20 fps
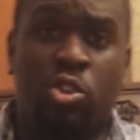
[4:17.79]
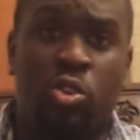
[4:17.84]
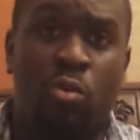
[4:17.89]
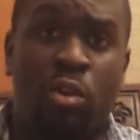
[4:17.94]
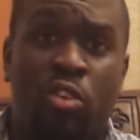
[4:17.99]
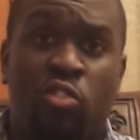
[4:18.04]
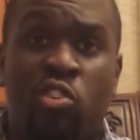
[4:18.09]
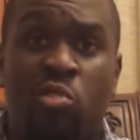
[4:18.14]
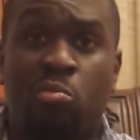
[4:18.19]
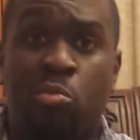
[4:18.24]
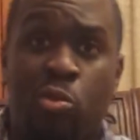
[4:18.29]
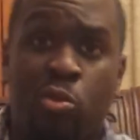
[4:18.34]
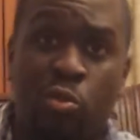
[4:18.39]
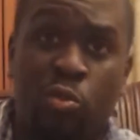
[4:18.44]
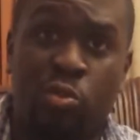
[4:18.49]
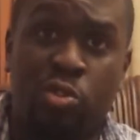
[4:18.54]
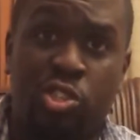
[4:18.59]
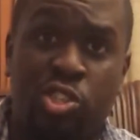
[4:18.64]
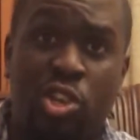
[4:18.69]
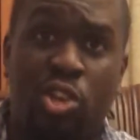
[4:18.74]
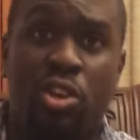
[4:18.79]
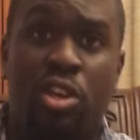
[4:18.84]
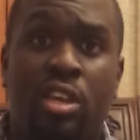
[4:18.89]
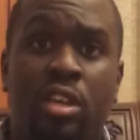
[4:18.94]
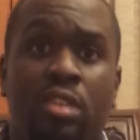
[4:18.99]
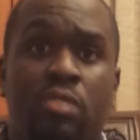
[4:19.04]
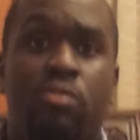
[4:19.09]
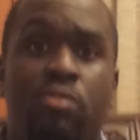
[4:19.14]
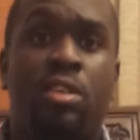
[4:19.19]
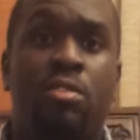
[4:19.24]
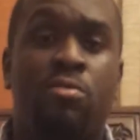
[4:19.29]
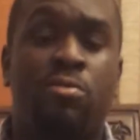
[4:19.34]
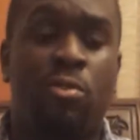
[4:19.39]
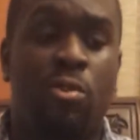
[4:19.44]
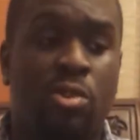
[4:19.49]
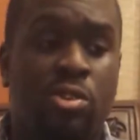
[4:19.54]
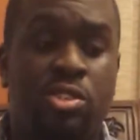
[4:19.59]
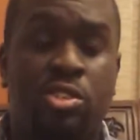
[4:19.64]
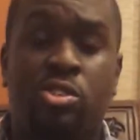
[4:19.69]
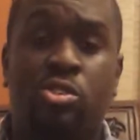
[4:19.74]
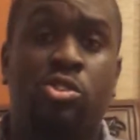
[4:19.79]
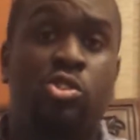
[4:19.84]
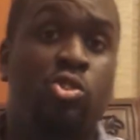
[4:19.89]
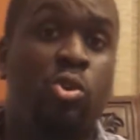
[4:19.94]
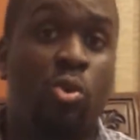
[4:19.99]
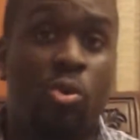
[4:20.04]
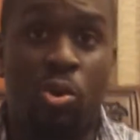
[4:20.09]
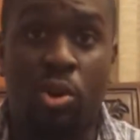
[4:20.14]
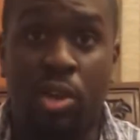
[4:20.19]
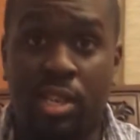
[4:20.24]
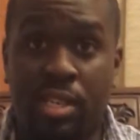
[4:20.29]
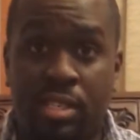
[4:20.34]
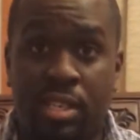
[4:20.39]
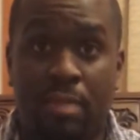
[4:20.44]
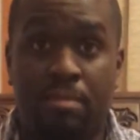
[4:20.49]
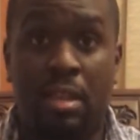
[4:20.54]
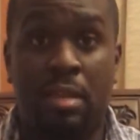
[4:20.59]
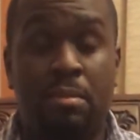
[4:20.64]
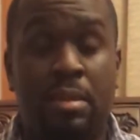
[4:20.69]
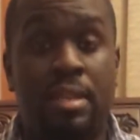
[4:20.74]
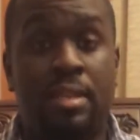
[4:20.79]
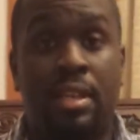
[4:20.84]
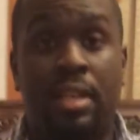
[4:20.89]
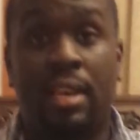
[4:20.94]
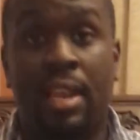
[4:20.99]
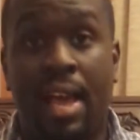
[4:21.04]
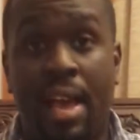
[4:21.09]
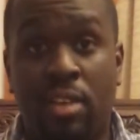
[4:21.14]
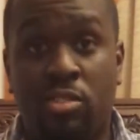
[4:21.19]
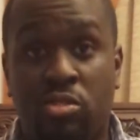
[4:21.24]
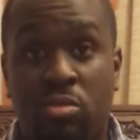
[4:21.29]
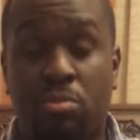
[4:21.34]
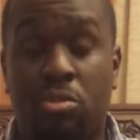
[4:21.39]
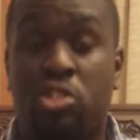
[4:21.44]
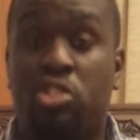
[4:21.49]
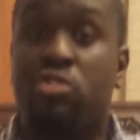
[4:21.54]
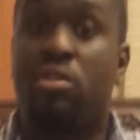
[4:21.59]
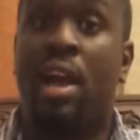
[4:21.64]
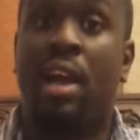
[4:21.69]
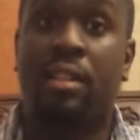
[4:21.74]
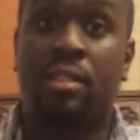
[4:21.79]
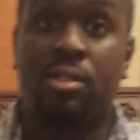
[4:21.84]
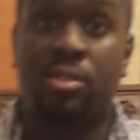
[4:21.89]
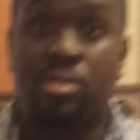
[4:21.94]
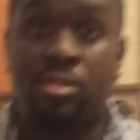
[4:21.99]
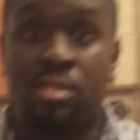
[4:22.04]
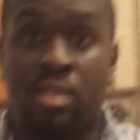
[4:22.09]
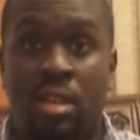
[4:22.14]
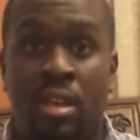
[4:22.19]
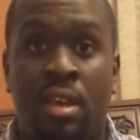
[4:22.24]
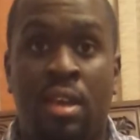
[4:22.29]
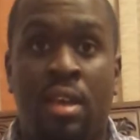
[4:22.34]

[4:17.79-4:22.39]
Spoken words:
you want to remove certain reinforcers or toys that may be in the classroom, distractors